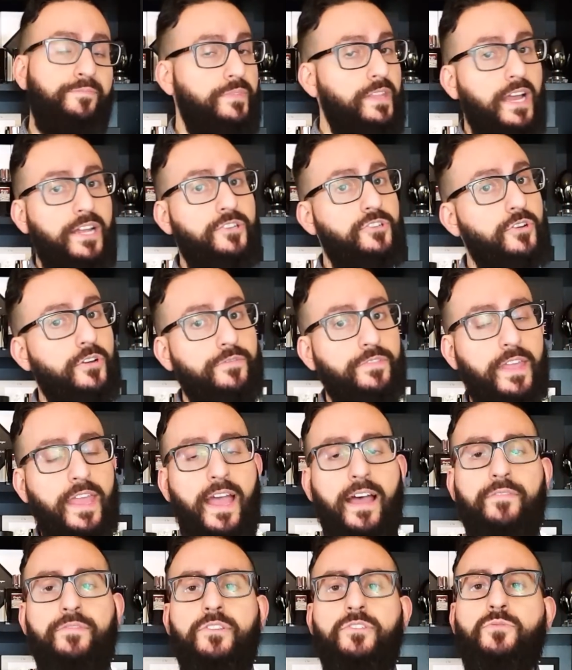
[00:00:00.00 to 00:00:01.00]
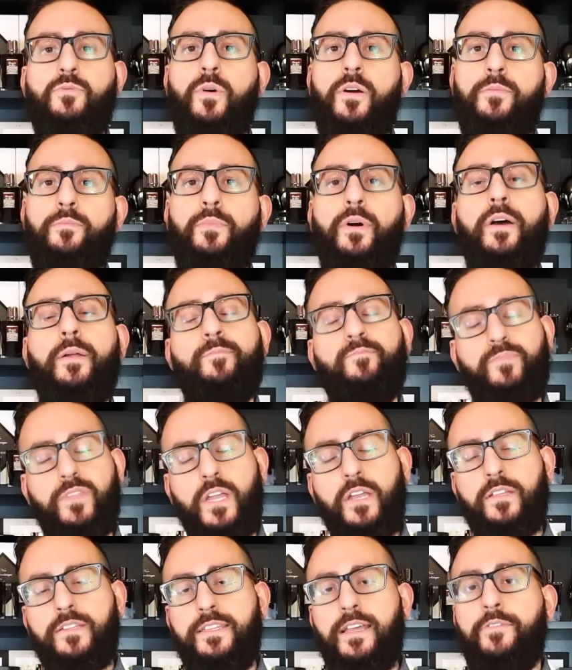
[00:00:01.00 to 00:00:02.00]
Not sure if they have this one, but
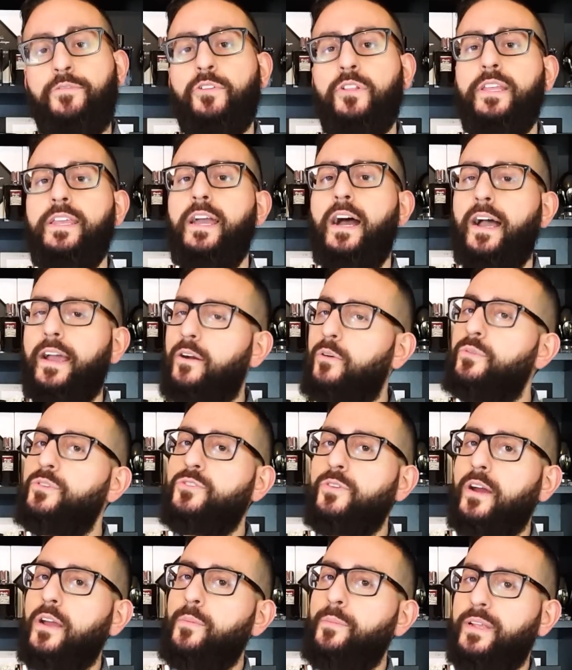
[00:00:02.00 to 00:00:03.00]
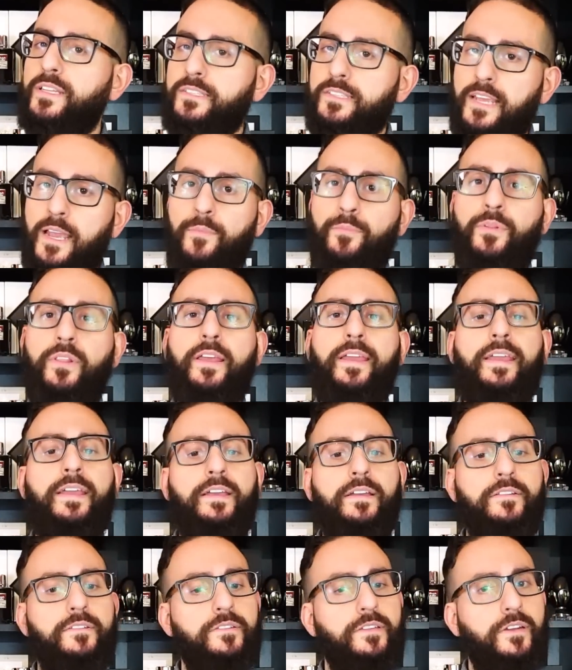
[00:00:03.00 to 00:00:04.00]
definitely I always recommend
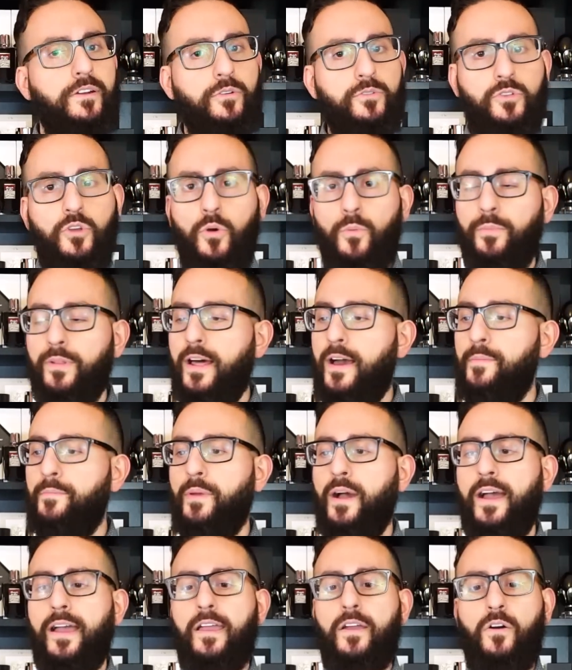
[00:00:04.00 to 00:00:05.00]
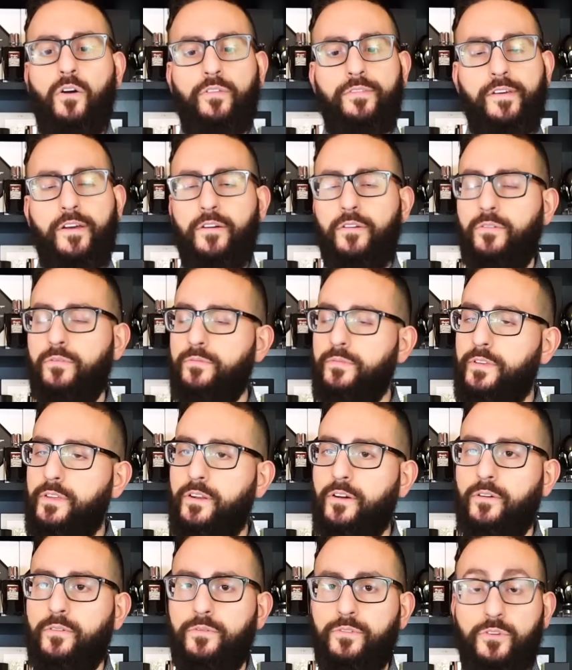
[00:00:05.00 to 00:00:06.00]
sampling. Don't blind buy, although,
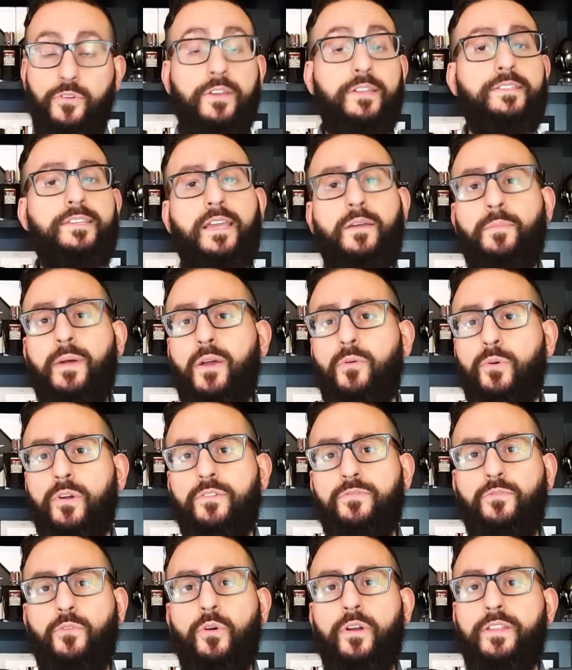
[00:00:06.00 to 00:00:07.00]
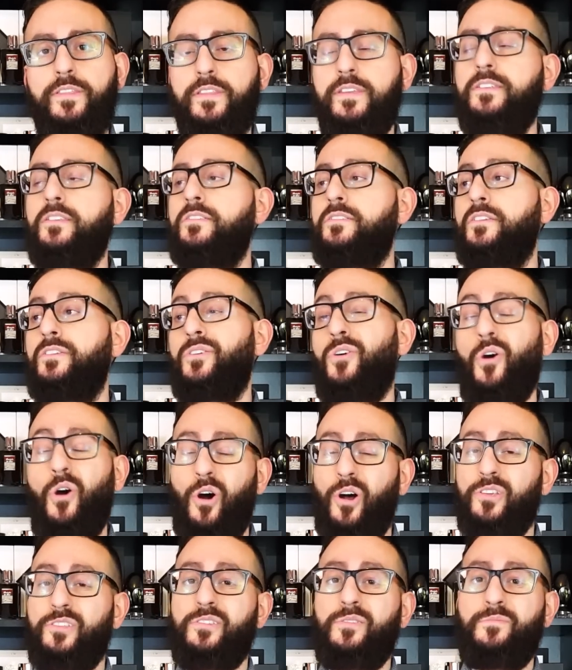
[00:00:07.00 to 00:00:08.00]
you can take my word for it. This is an
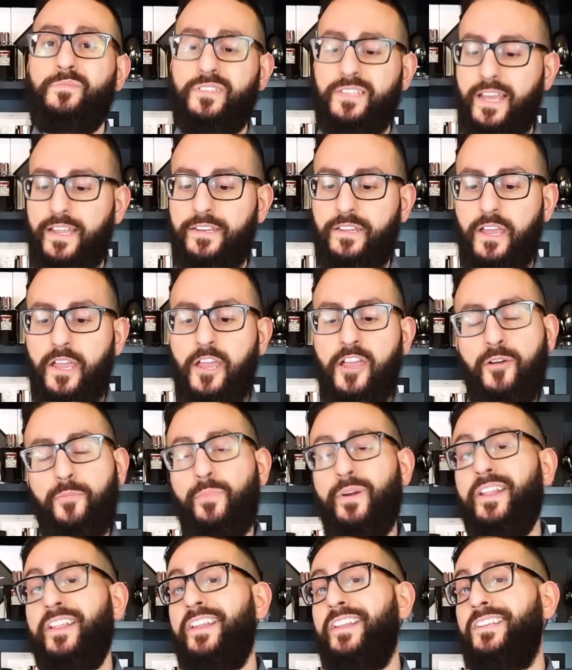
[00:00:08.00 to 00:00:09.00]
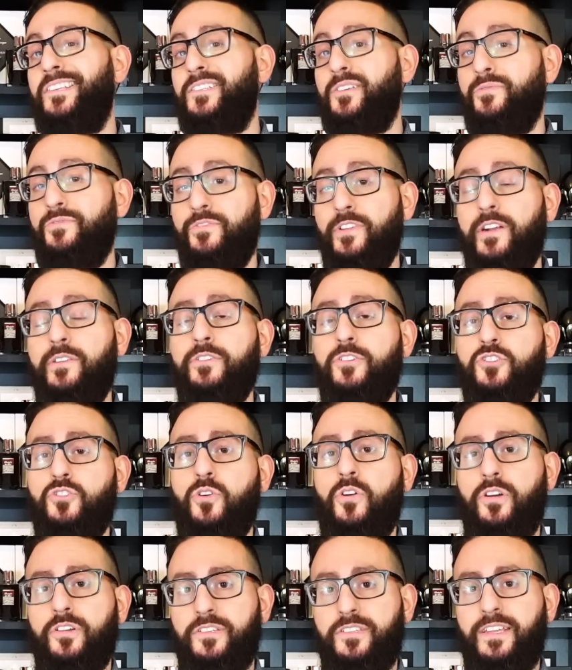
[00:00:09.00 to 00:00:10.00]
awesome scent, but it is a very
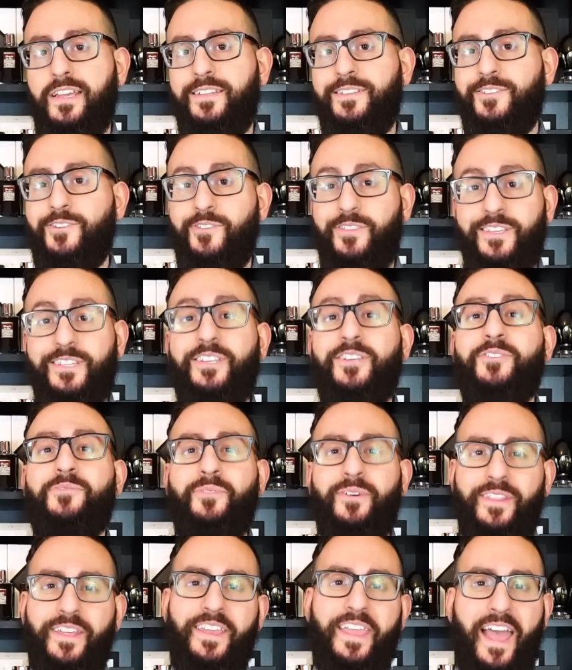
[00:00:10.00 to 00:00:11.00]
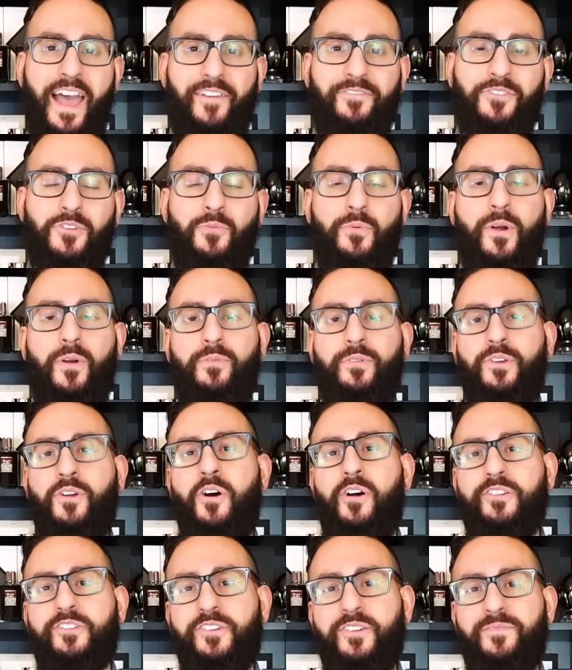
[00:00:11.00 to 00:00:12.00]
strong scent. So this is one that you have to wear with
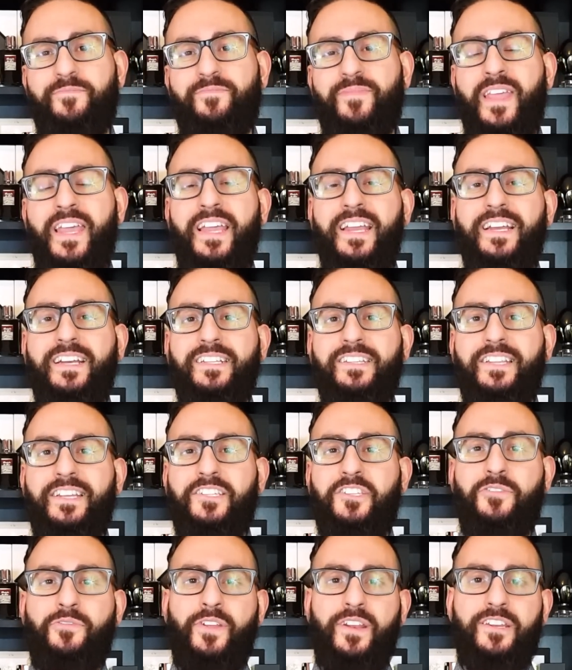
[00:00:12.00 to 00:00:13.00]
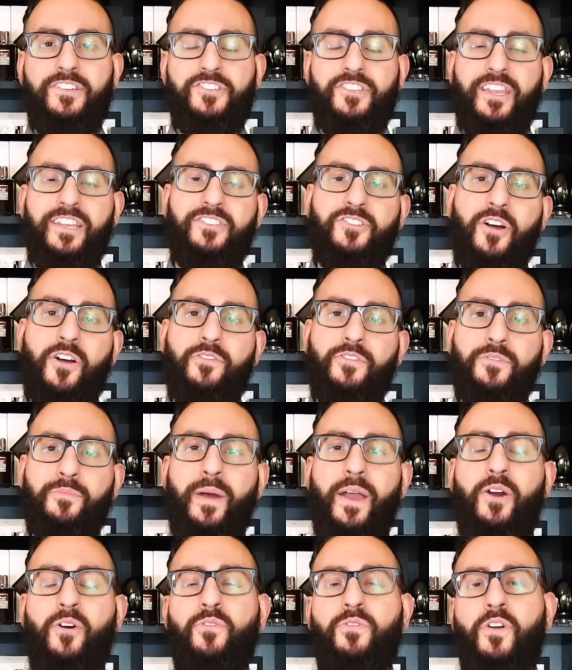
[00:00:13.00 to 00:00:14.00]
caution. Let's finish things off with
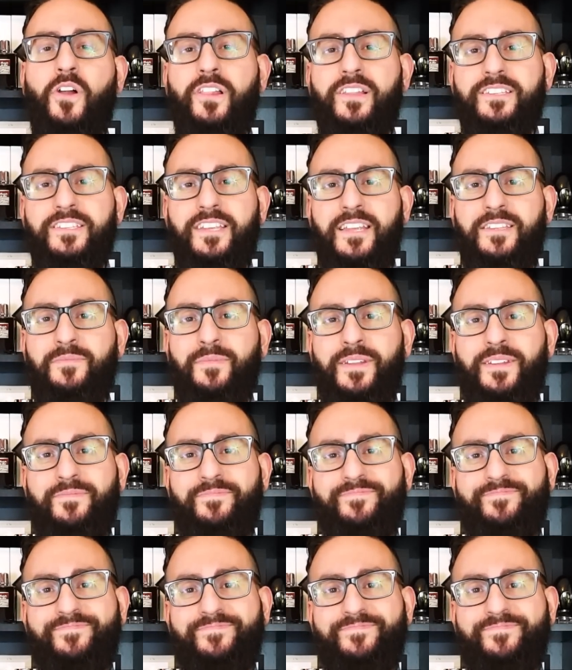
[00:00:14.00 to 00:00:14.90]
my overall assessment.